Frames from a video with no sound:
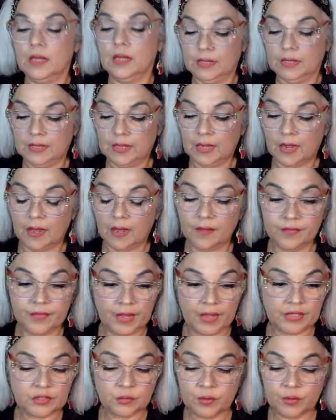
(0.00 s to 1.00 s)
Yeah,
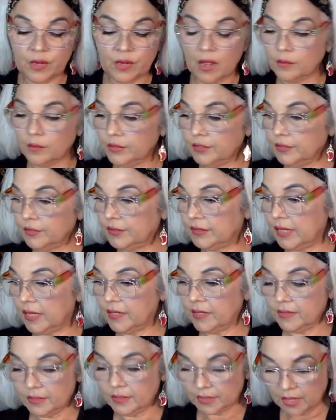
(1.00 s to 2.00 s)
that's what I would do,
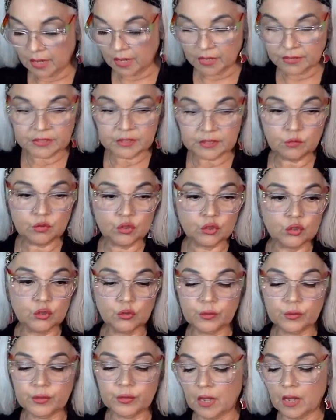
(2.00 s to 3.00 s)
Sandy. The custom
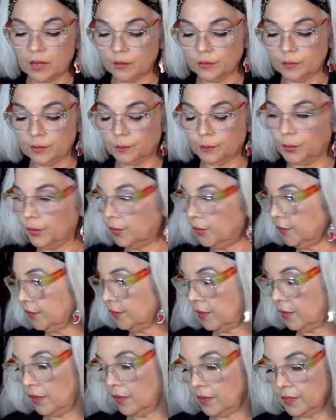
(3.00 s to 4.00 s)
jewelry I would put
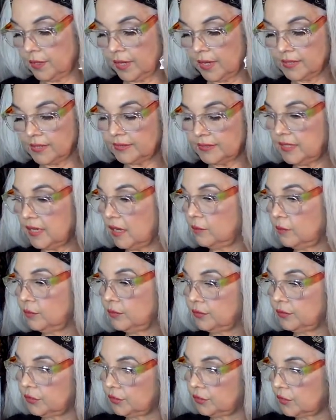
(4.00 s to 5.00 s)
on Etsy. I
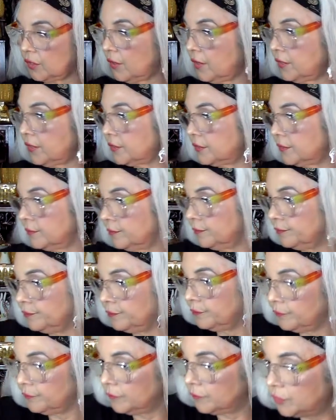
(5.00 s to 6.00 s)
would start
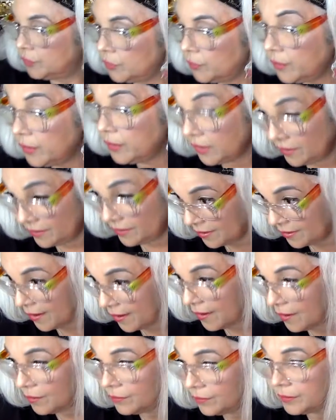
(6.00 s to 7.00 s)
doing it
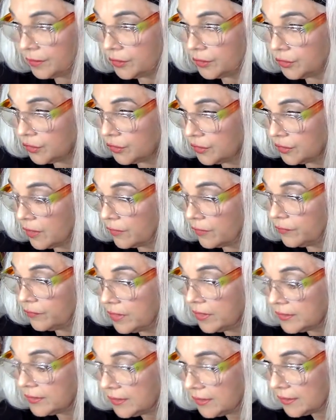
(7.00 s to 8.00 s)
now. Get yourself an
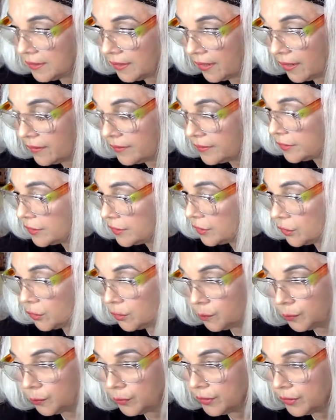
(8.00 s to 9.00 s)
Etsy account. It's
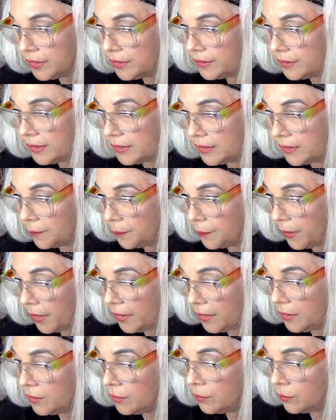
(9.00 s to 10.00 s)
super easy. They pay
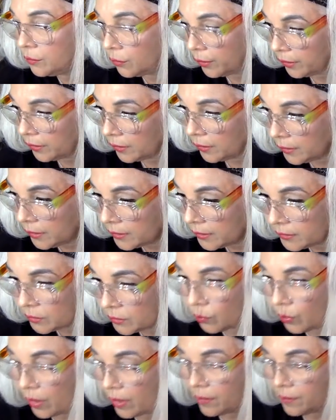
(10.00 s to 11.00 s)
you quickly as
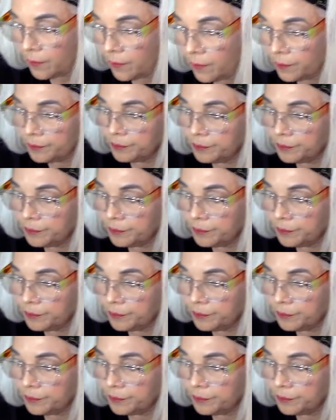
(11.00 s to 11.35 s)
well.